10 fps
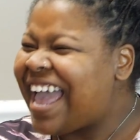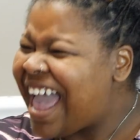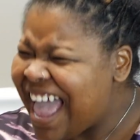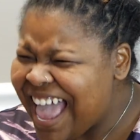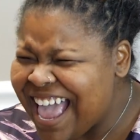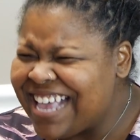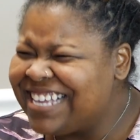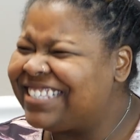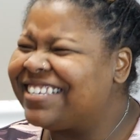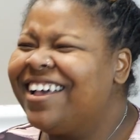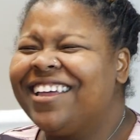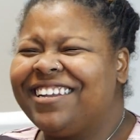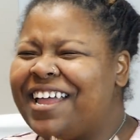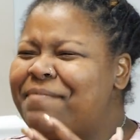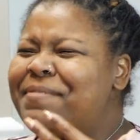Yes.
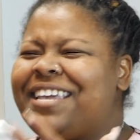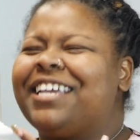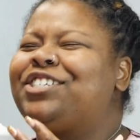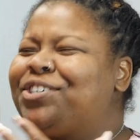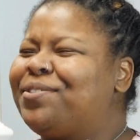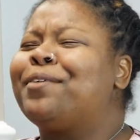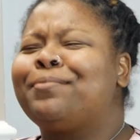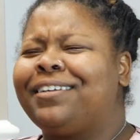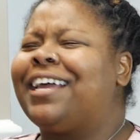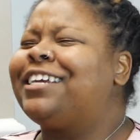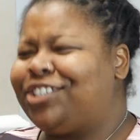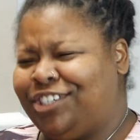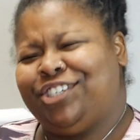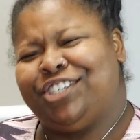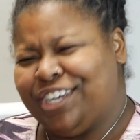Let me get you a
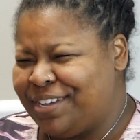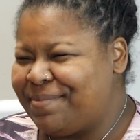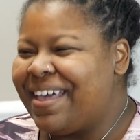relationship.